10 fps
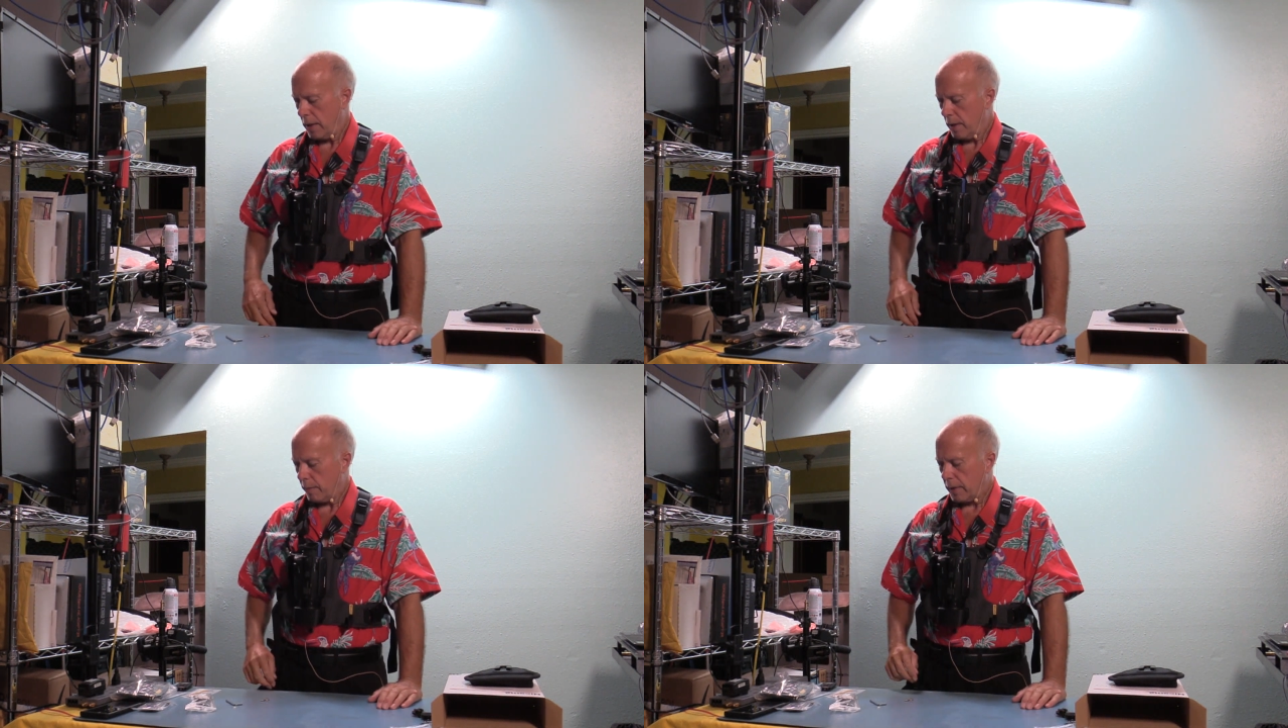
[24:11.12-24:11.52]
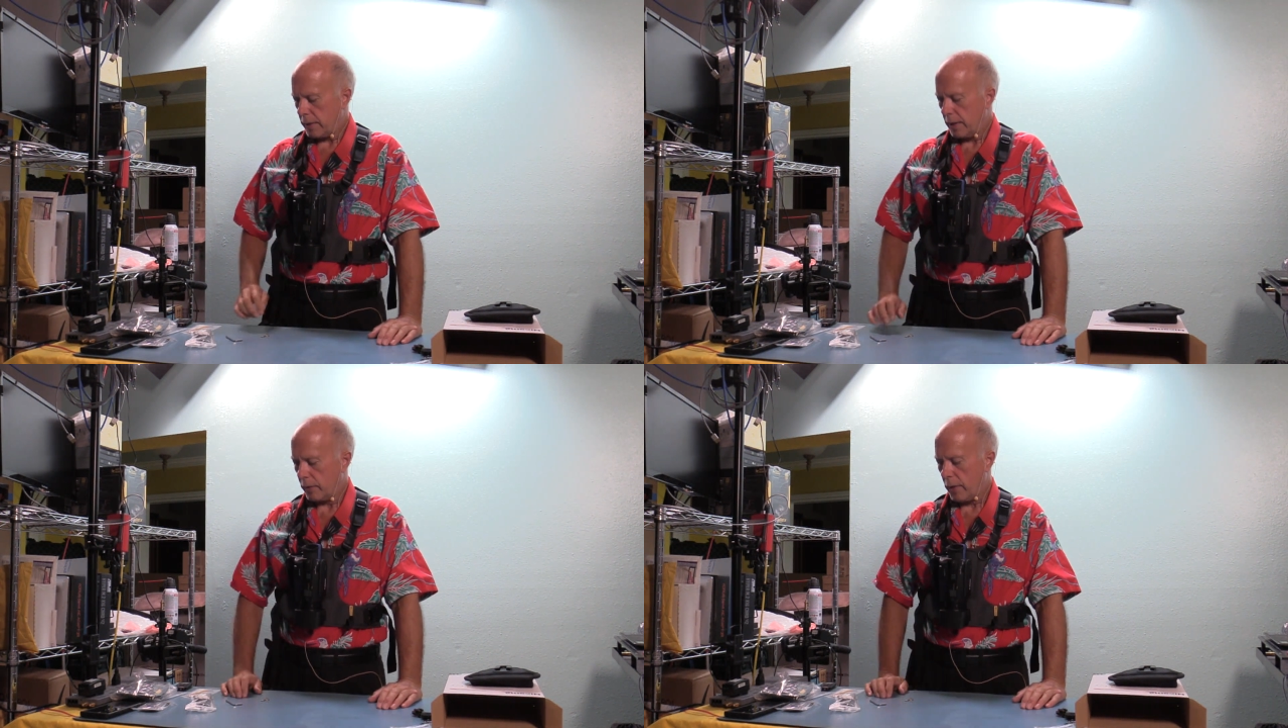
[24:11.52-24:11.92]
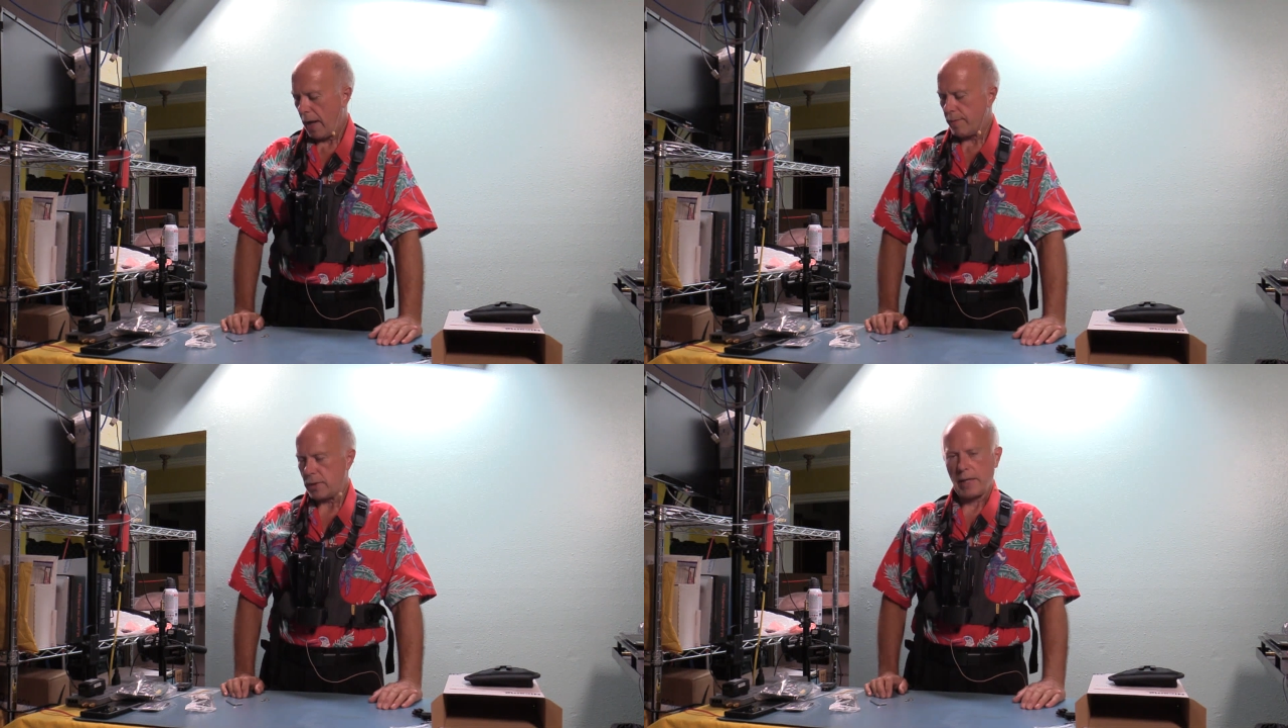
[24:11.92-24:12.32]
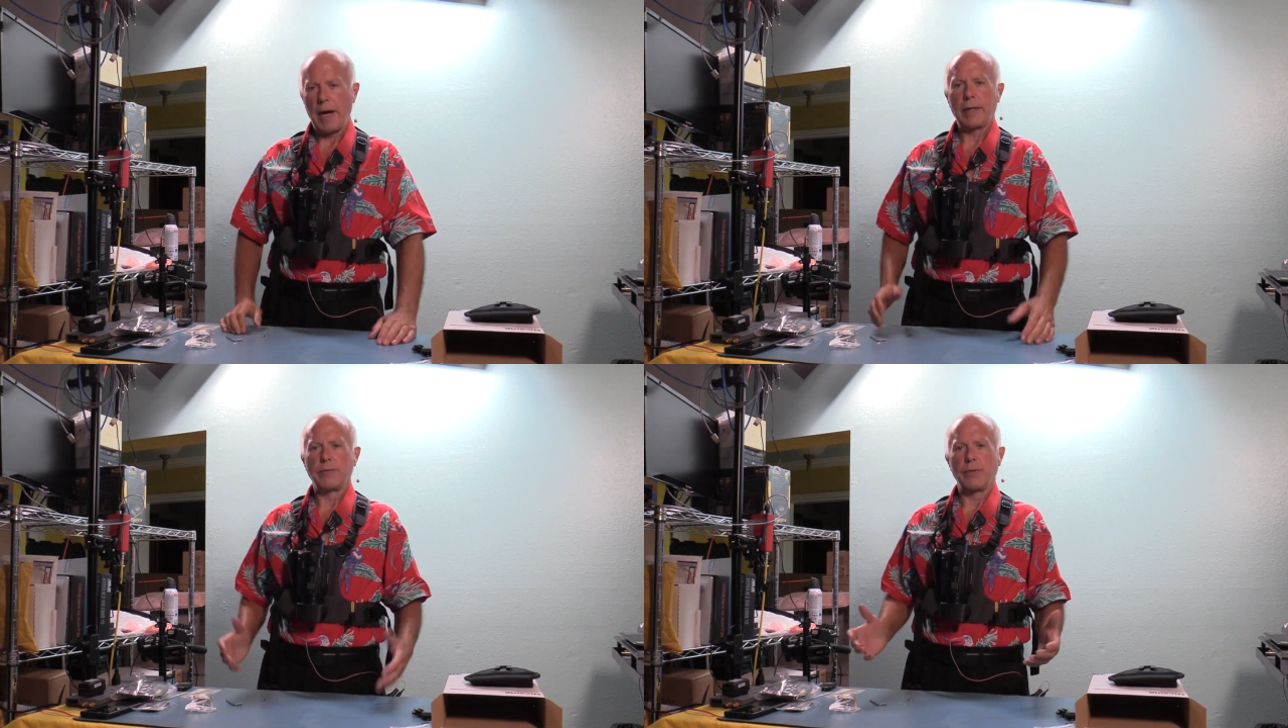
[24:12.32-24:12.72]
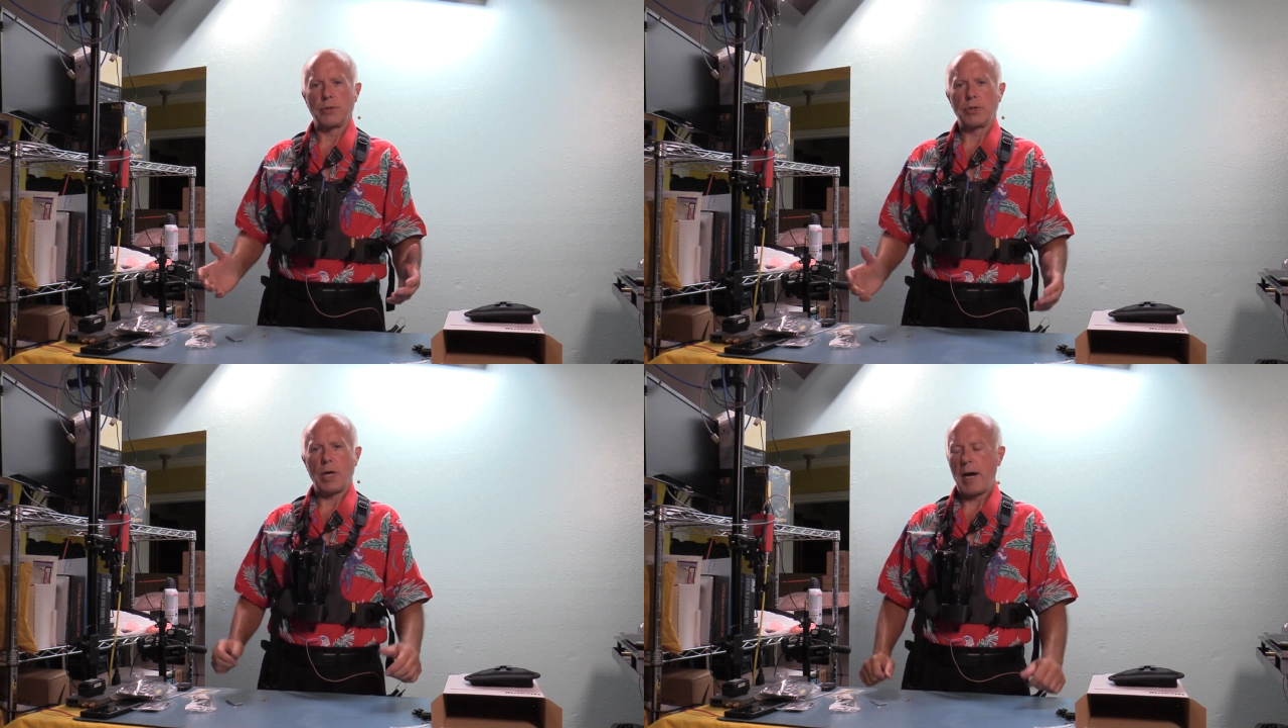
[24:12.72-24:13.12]
But then when I'm scouting for the
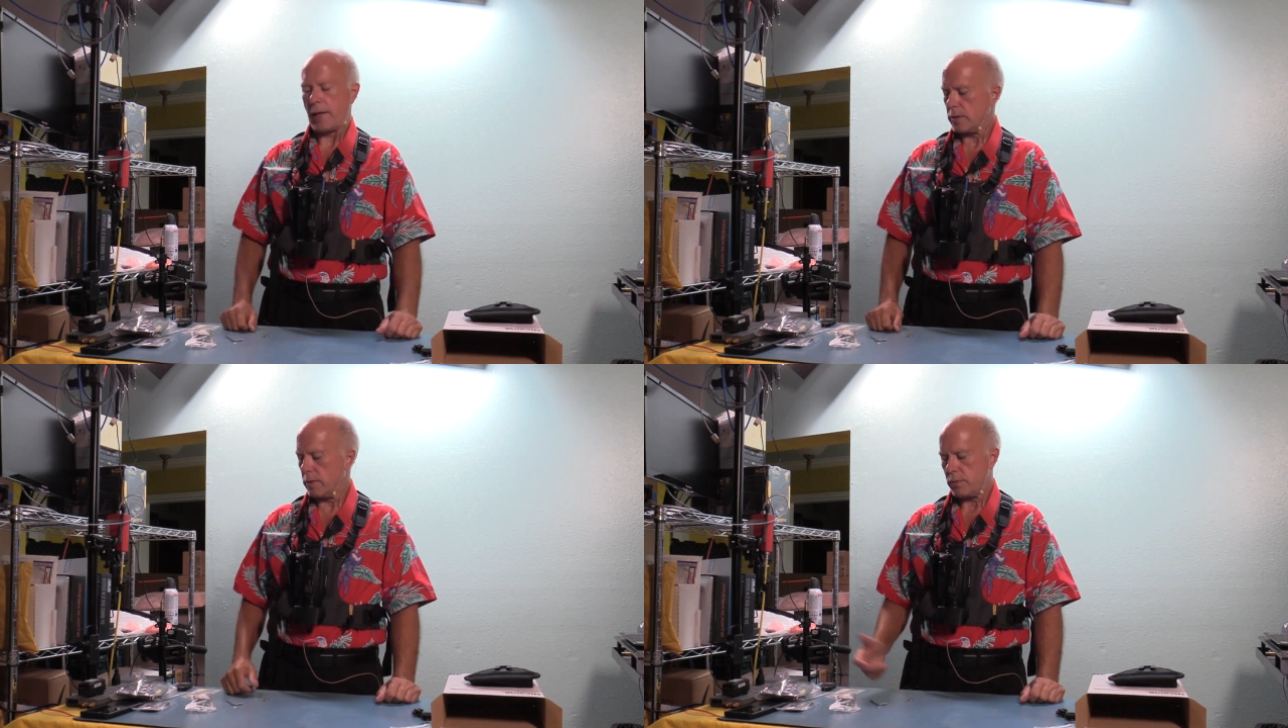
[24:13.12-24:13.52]
shots,